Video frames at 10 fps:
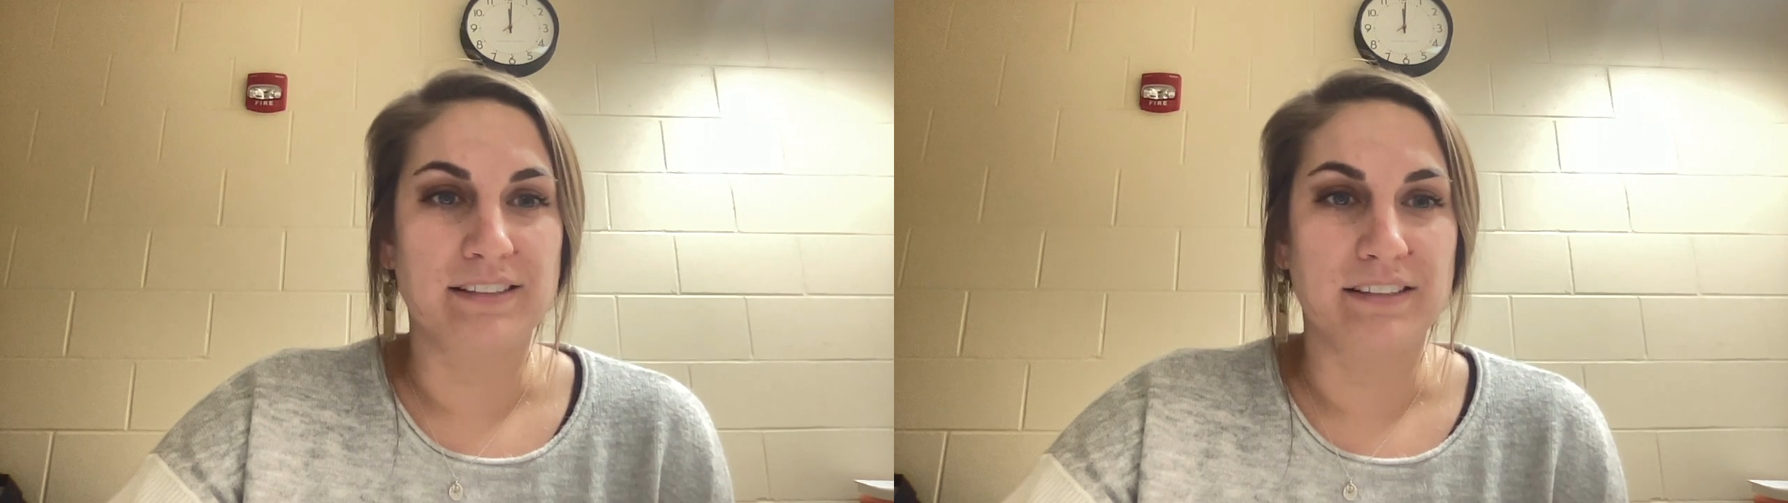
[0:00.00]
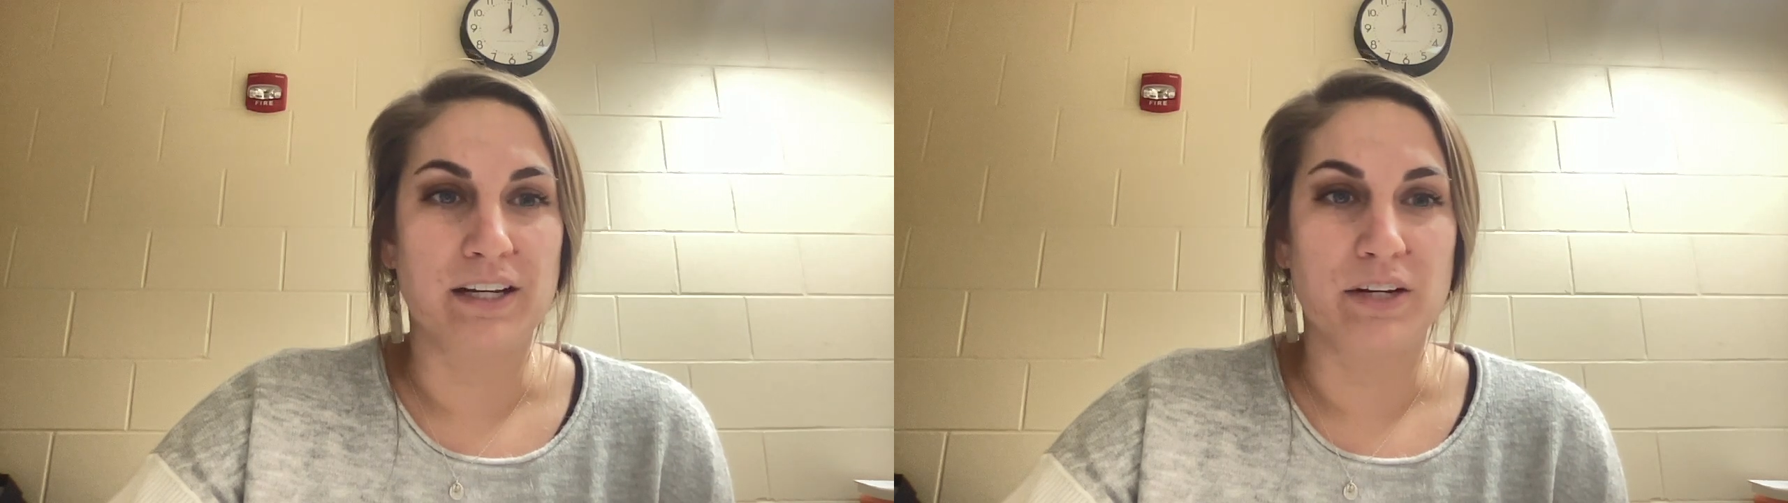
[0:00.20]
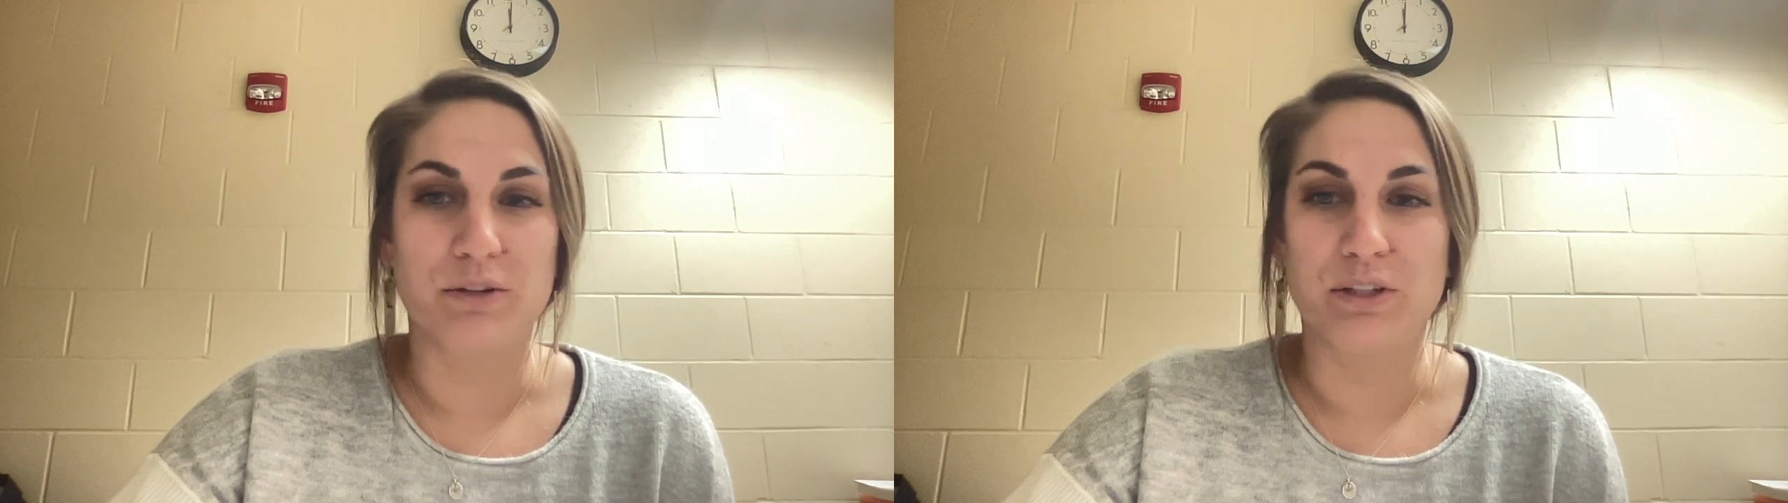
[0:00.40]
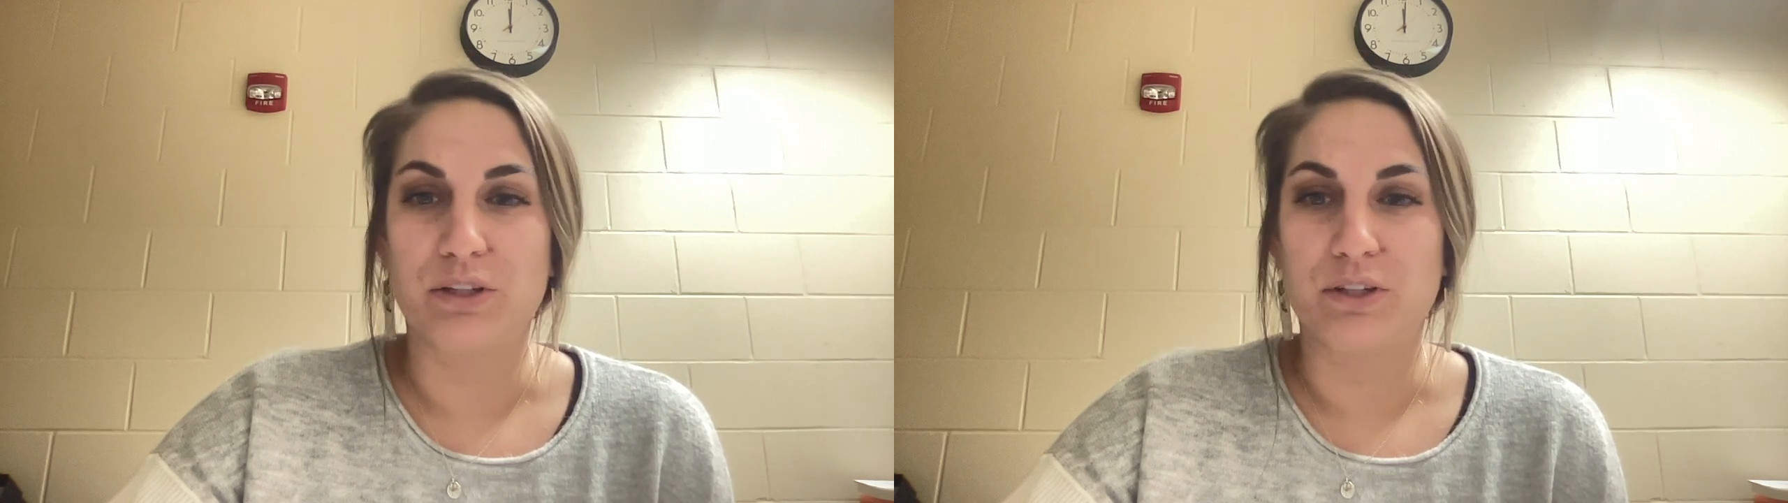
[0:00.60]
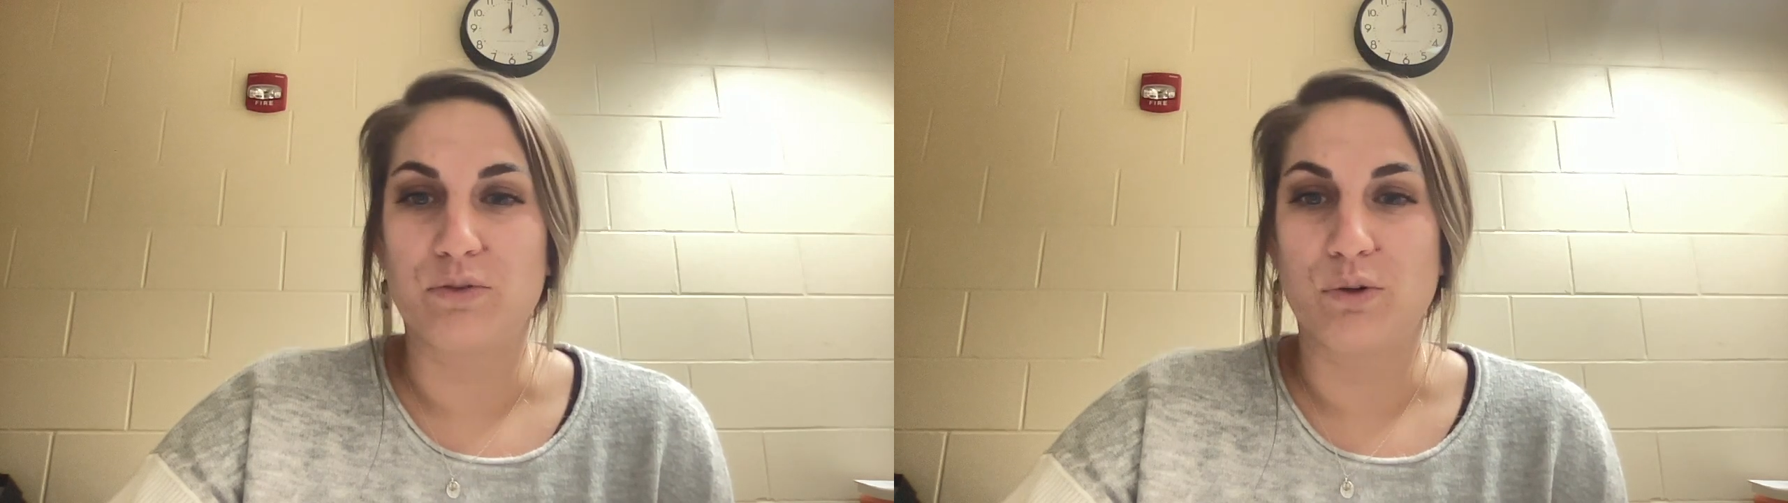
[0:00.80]
and I really
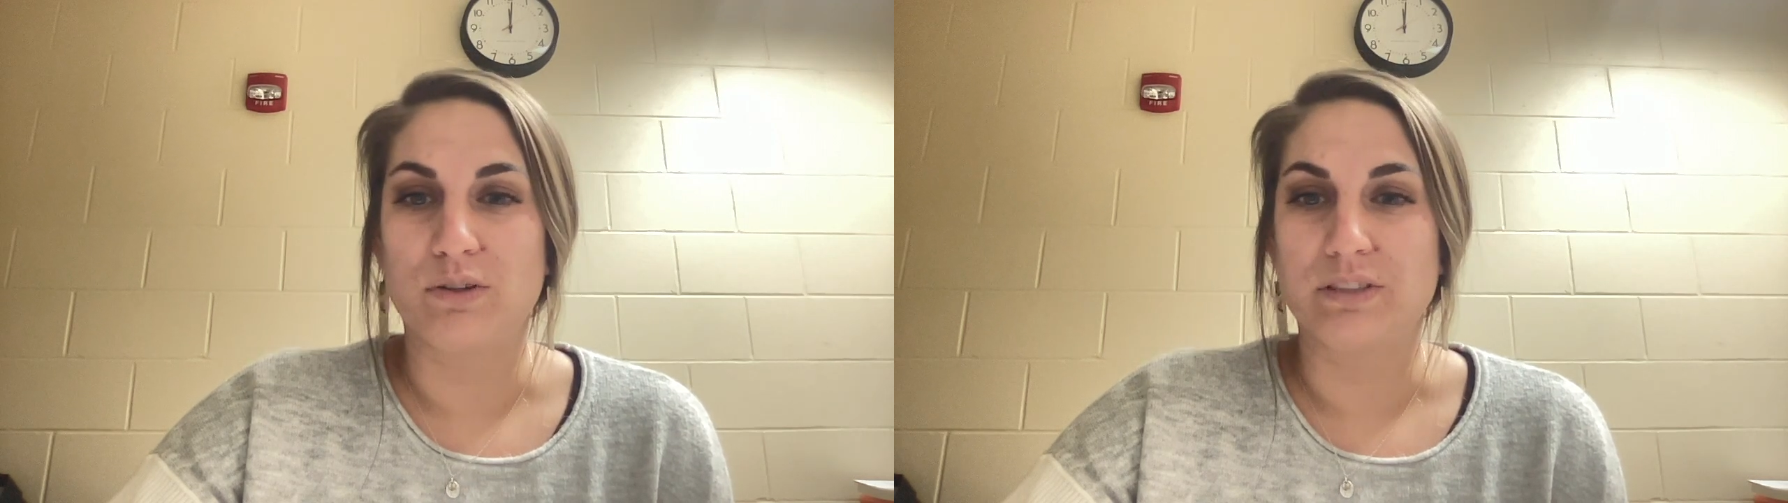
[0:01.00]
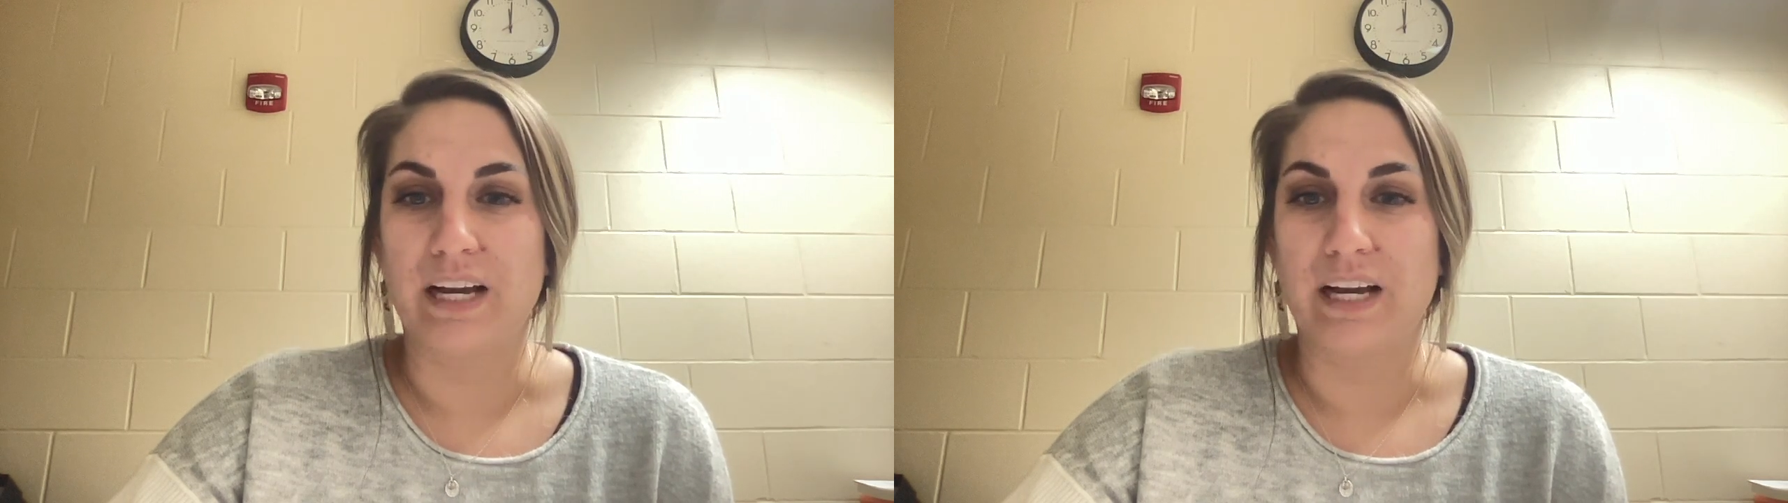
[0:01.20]
look forward to